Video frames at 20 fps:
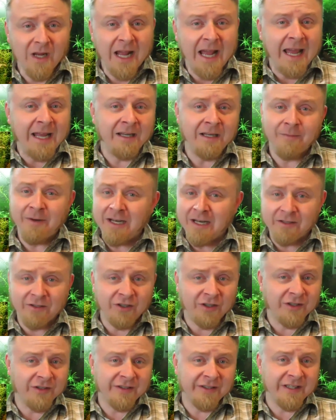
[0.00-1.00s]
And I mean, as
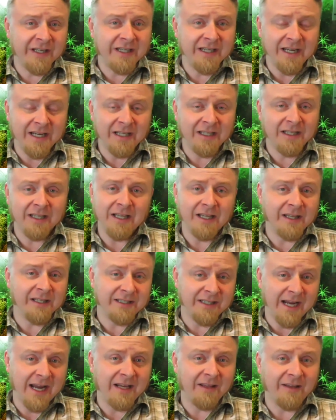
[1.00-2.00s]
you can see in the
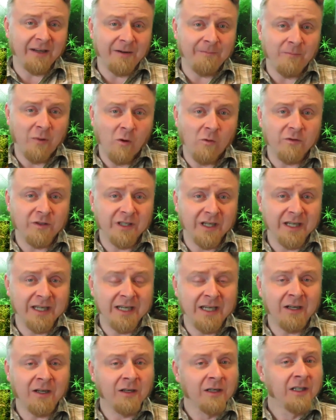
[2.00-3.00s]
tank that I'm posting
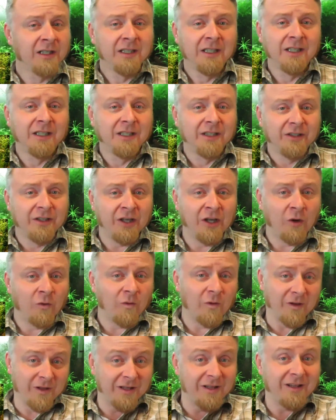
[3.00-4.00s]
here, you
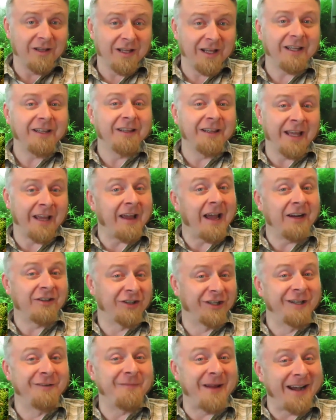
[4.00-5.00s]
know, they
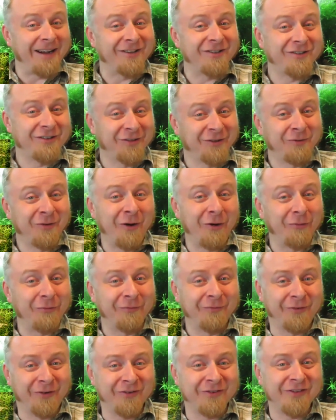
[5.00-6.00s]
actually managed to grow
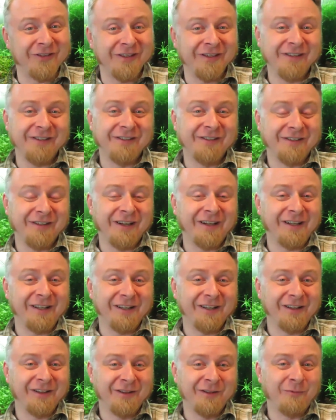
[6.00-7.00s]
versus
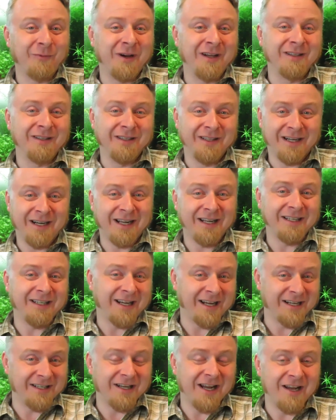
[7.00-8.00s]
the one that
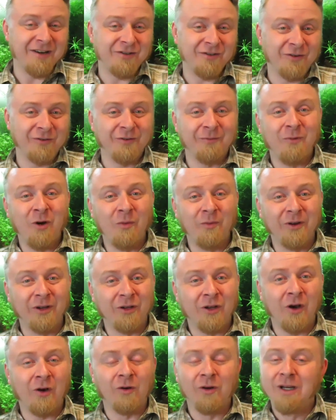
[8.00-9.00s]
I showed a moment
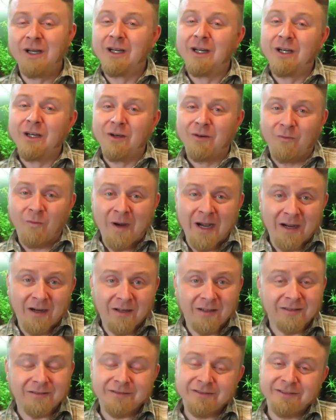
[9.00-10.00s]
ago,
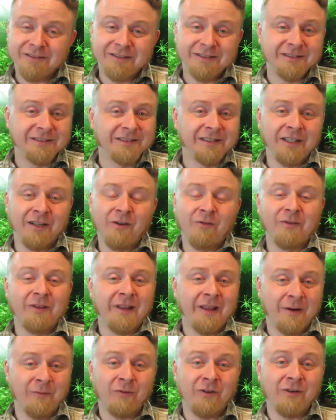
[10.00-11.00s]
where, you know,
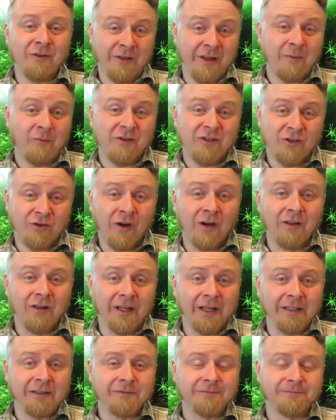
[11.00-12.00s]
they were
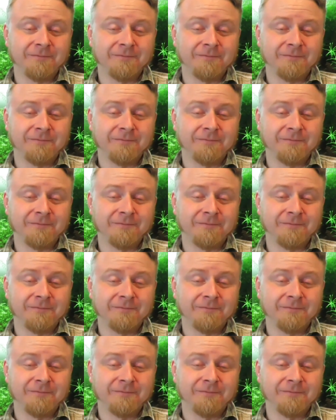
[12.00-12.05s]
struggling.